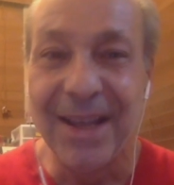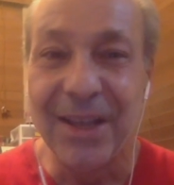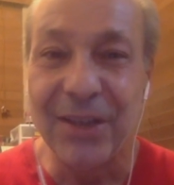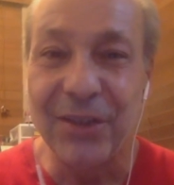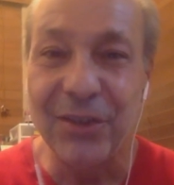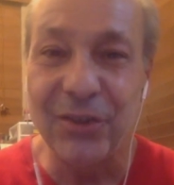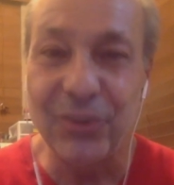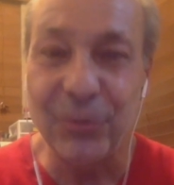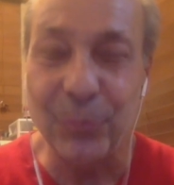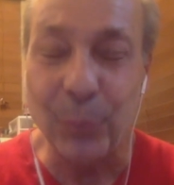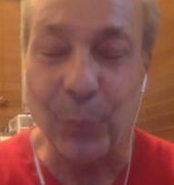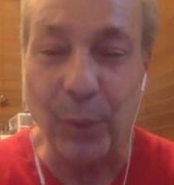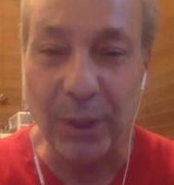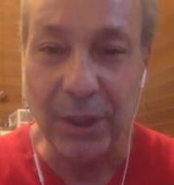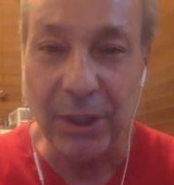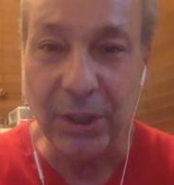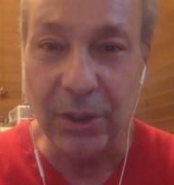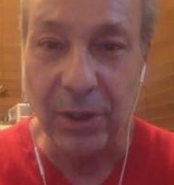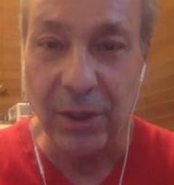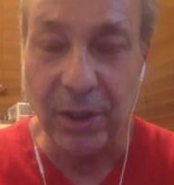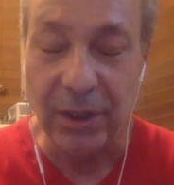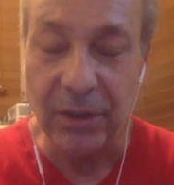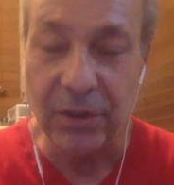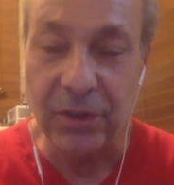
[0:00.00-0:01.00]
What are you
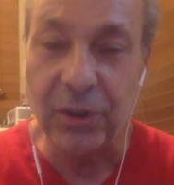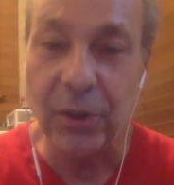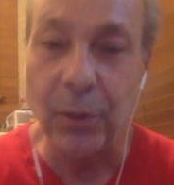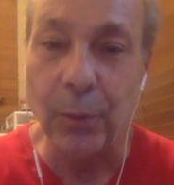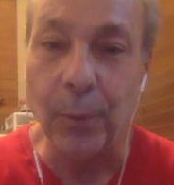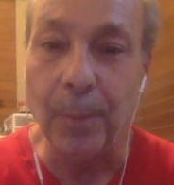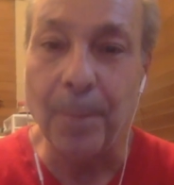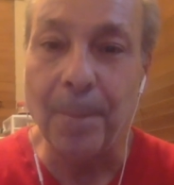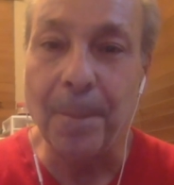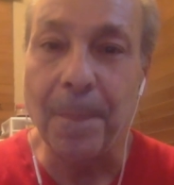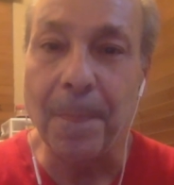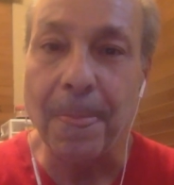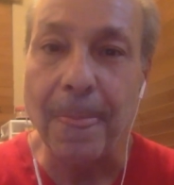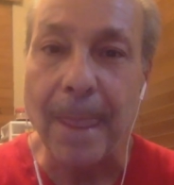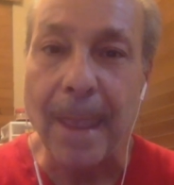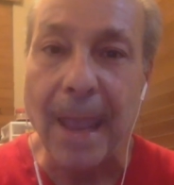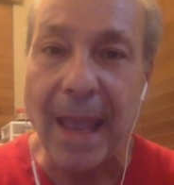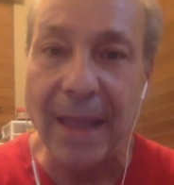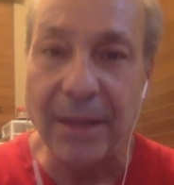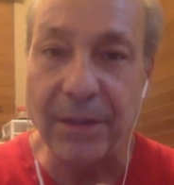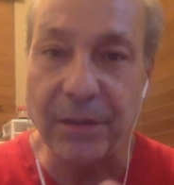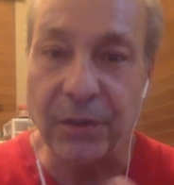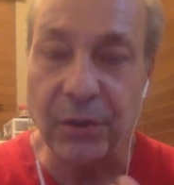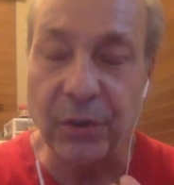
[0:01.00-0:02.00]
going to do?
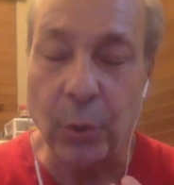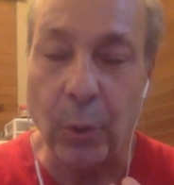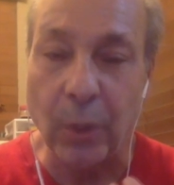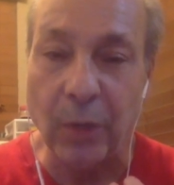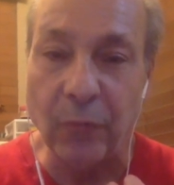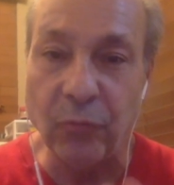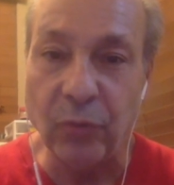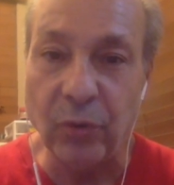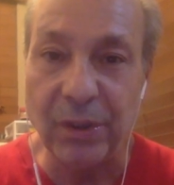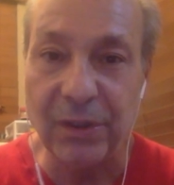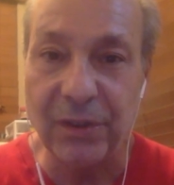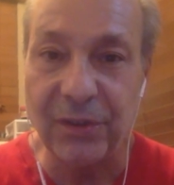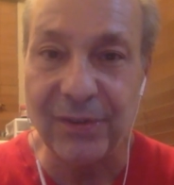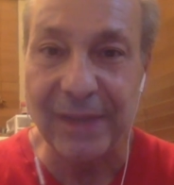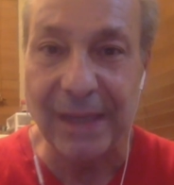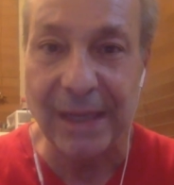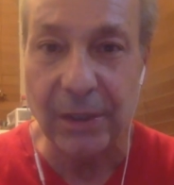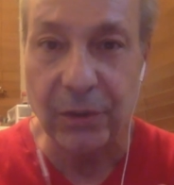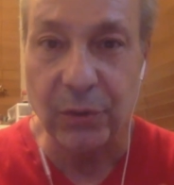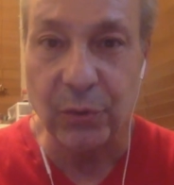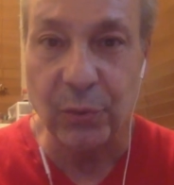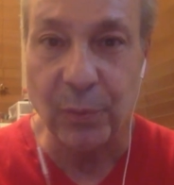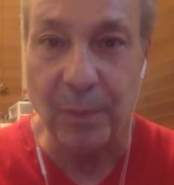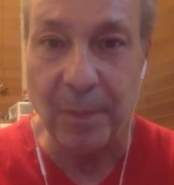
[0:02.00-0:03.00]
And so I reached out
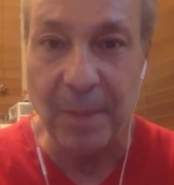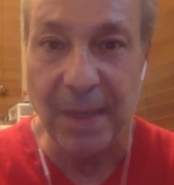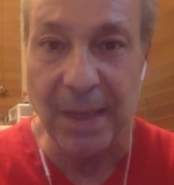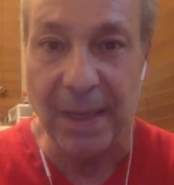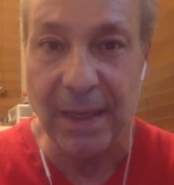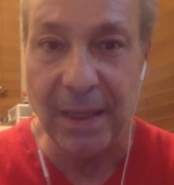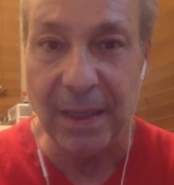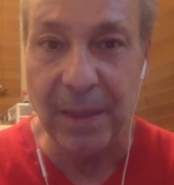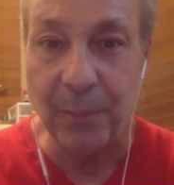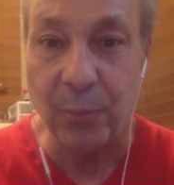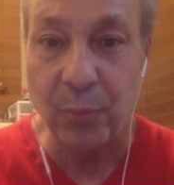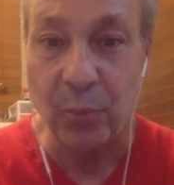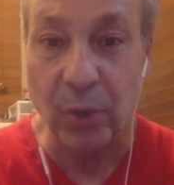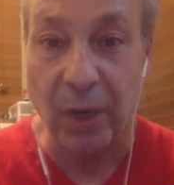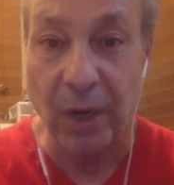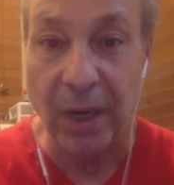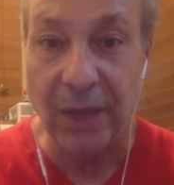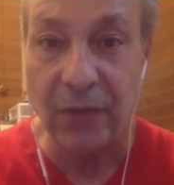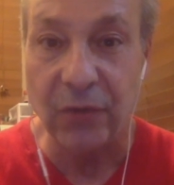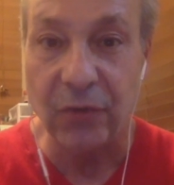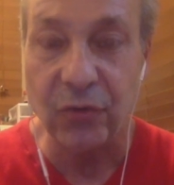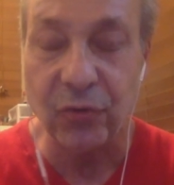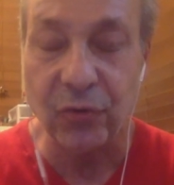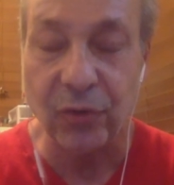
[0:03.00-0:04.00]
to a man named
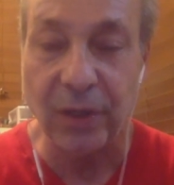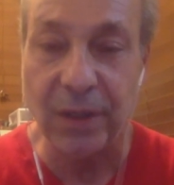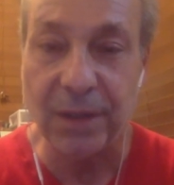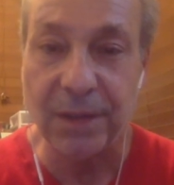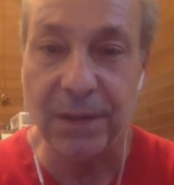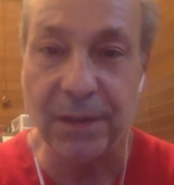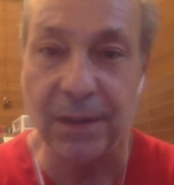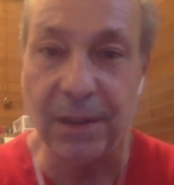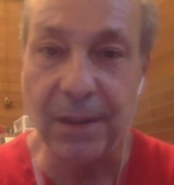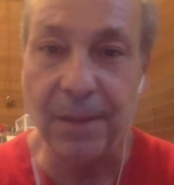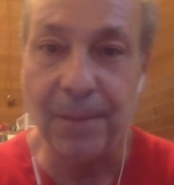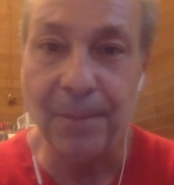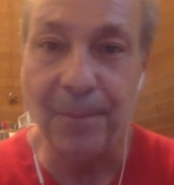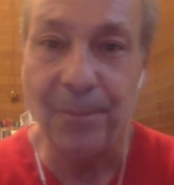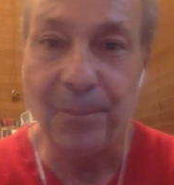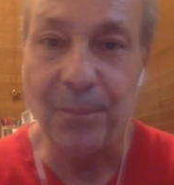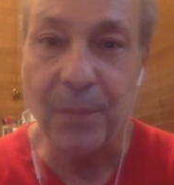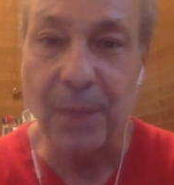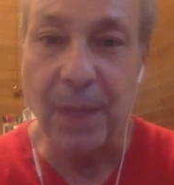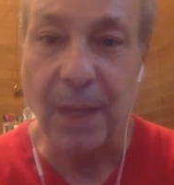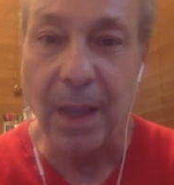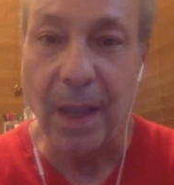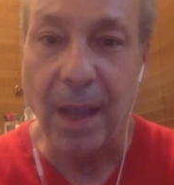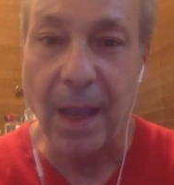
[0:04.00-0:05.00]
Brian Tracy,
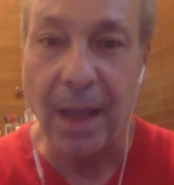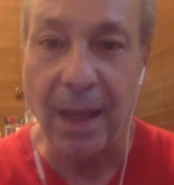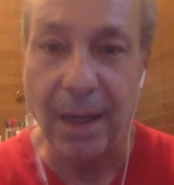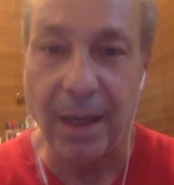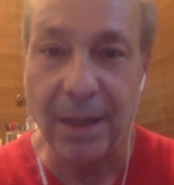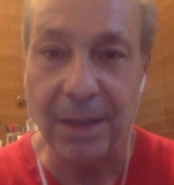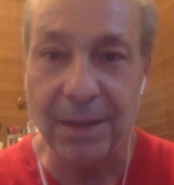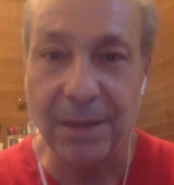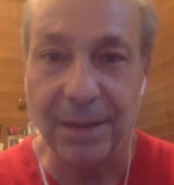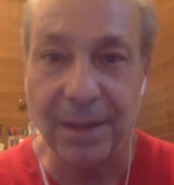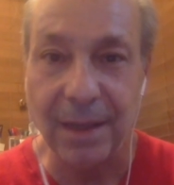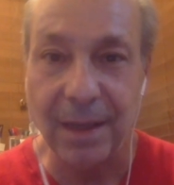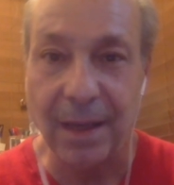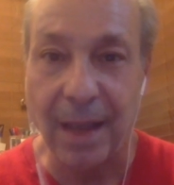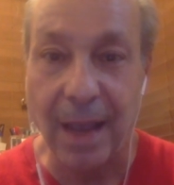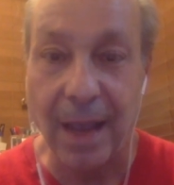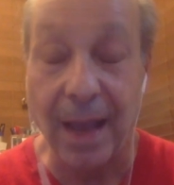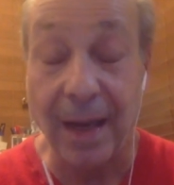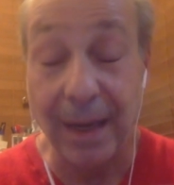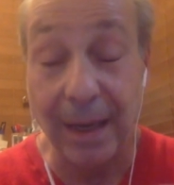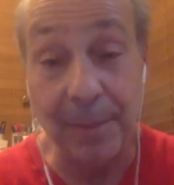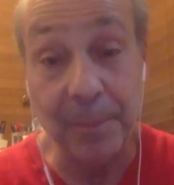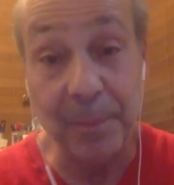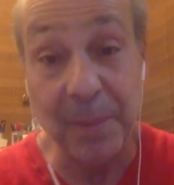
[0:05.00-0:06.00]
and
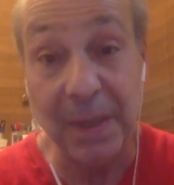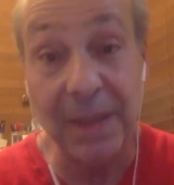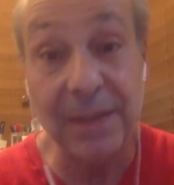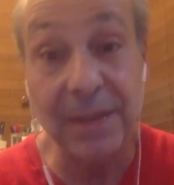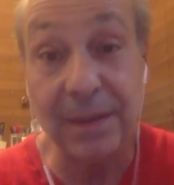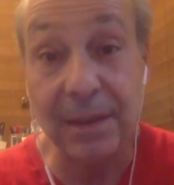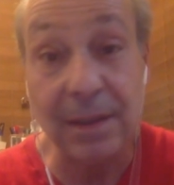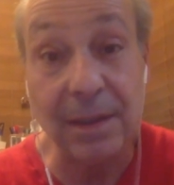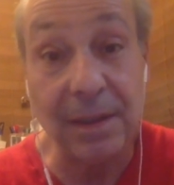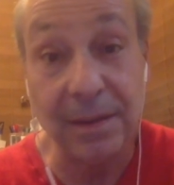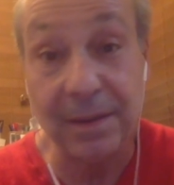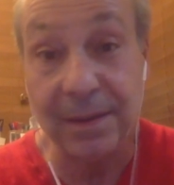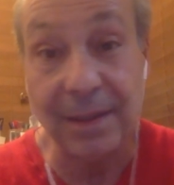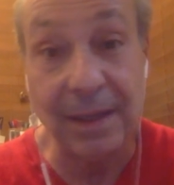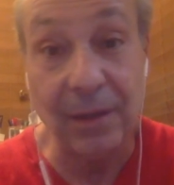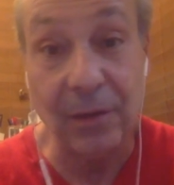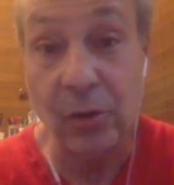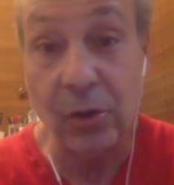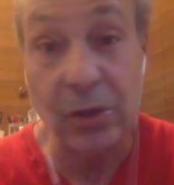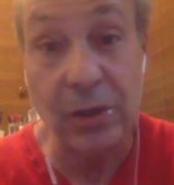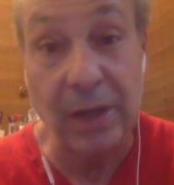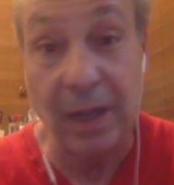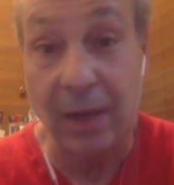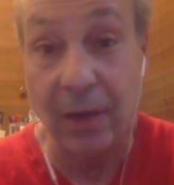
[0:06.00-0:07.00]
I basically said,
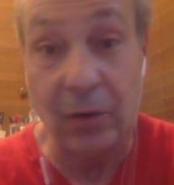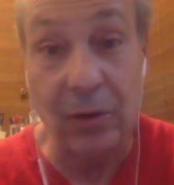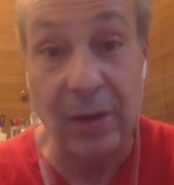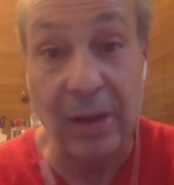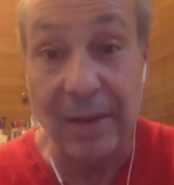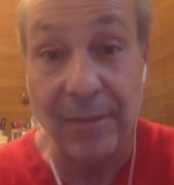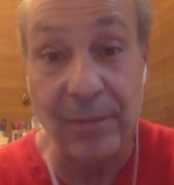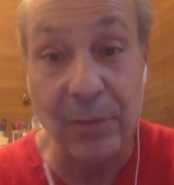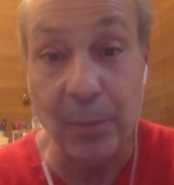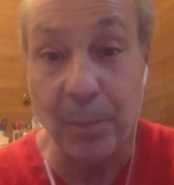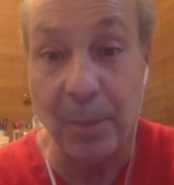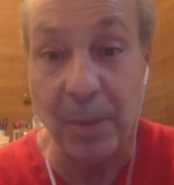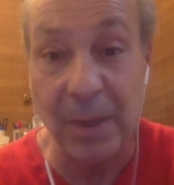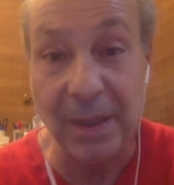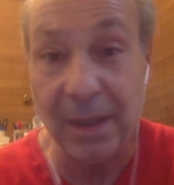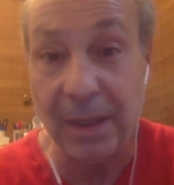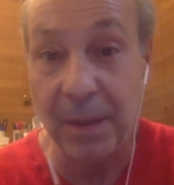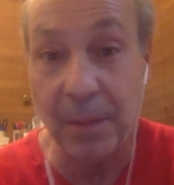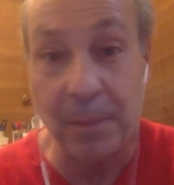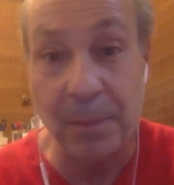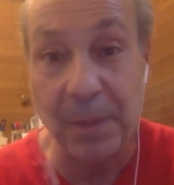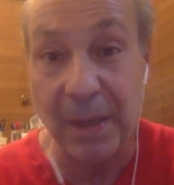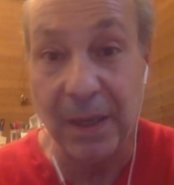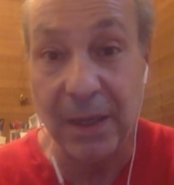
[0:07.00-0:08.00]
look, I don't have the money to
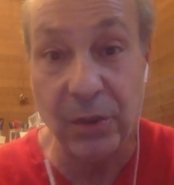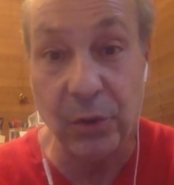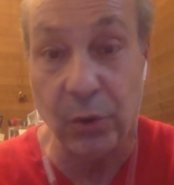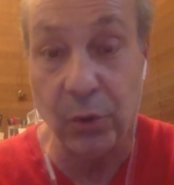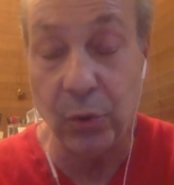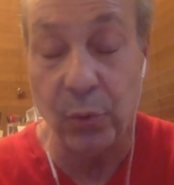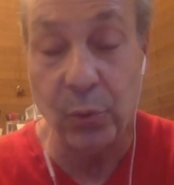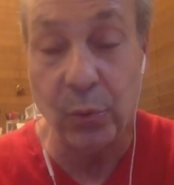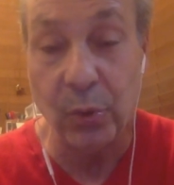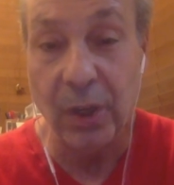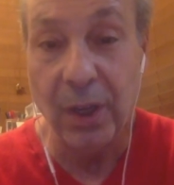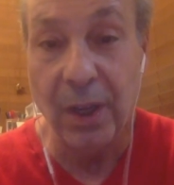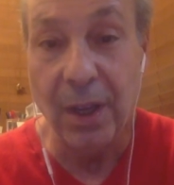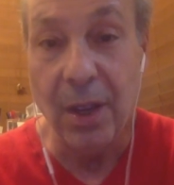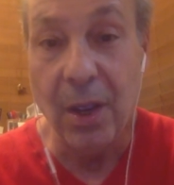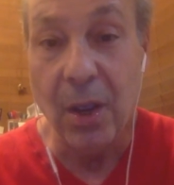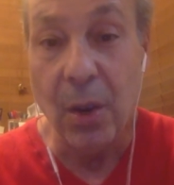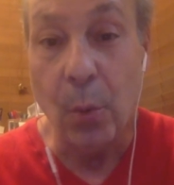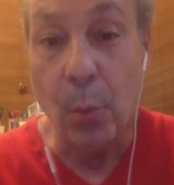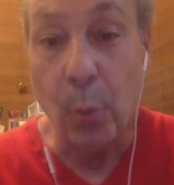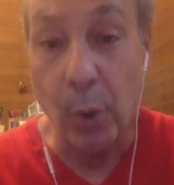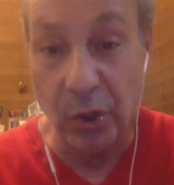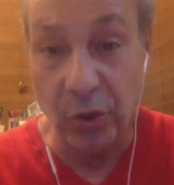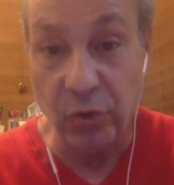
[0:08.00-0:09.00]
pay you
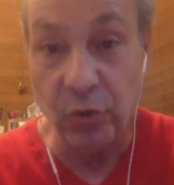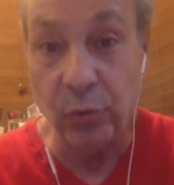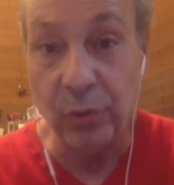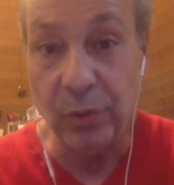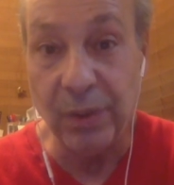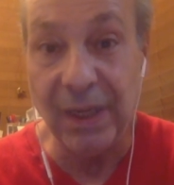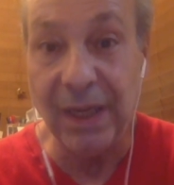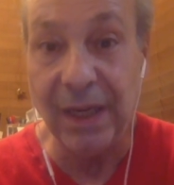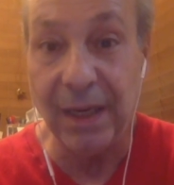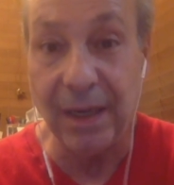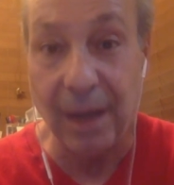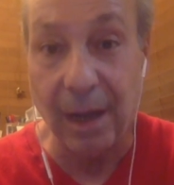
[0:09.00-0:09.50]
what you need.